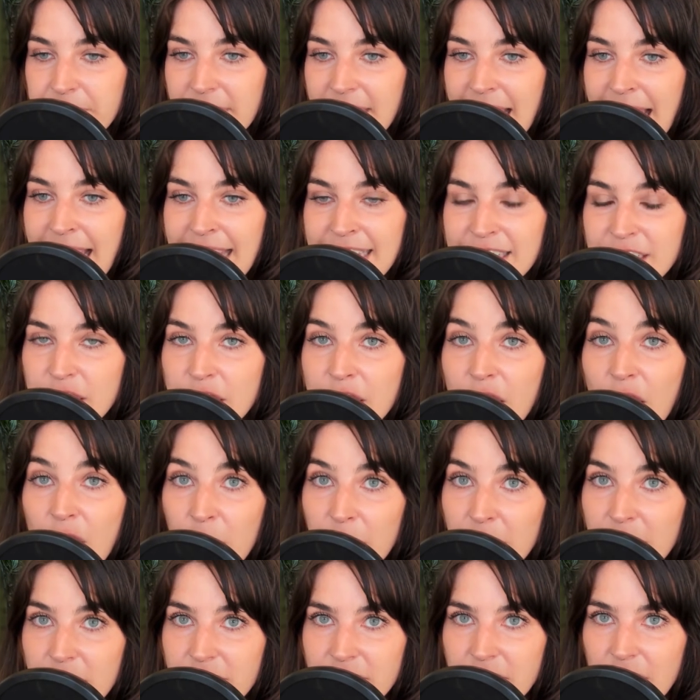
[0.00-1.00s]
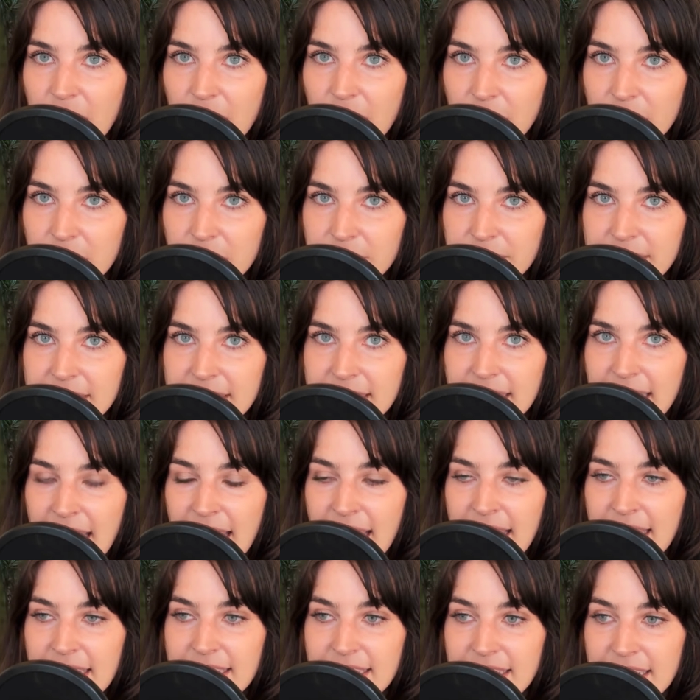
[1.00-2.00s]
as low of lows,
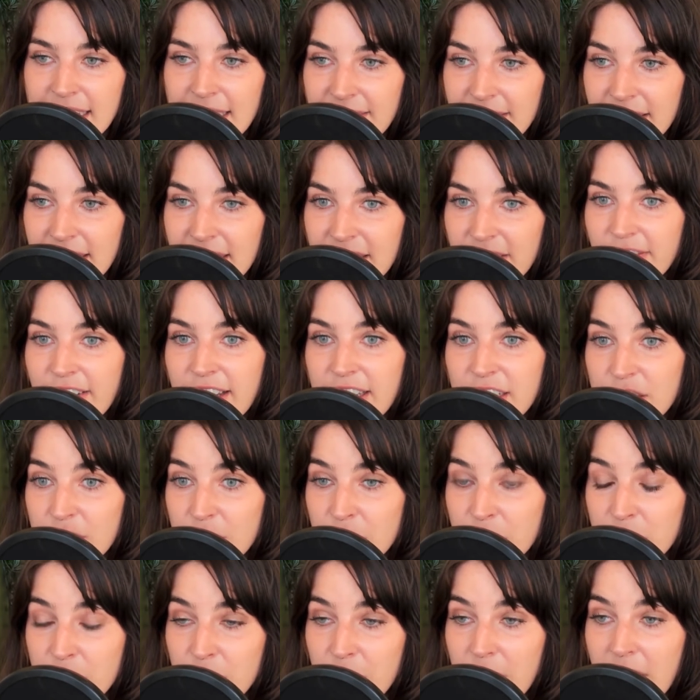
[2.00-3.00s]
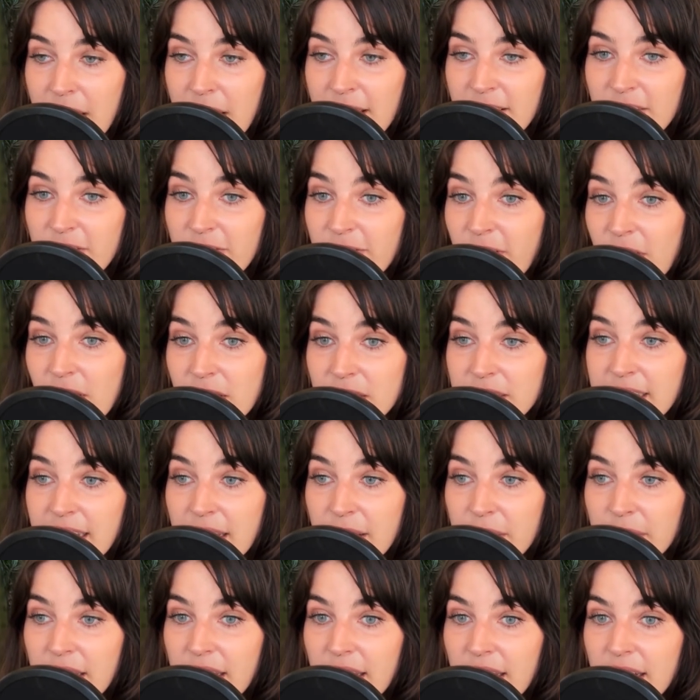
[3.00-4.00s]
and even if I do kind of fall
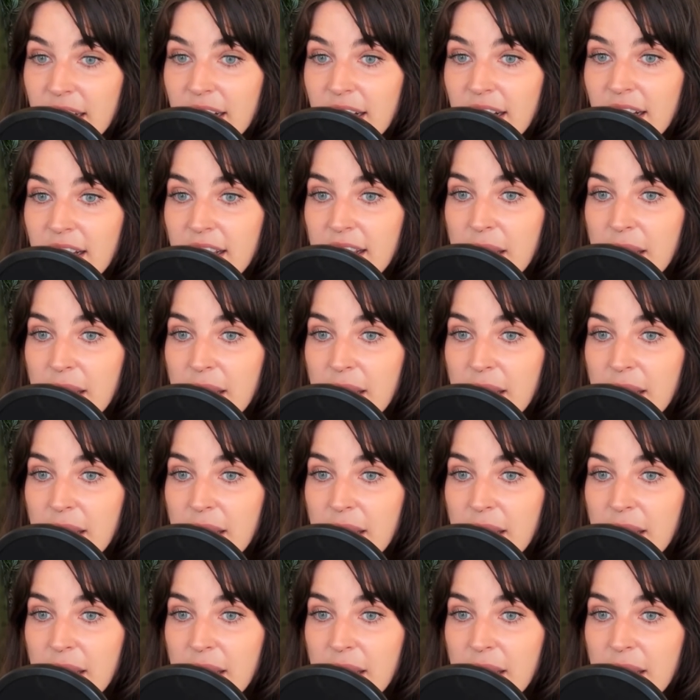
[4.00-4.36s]
down there,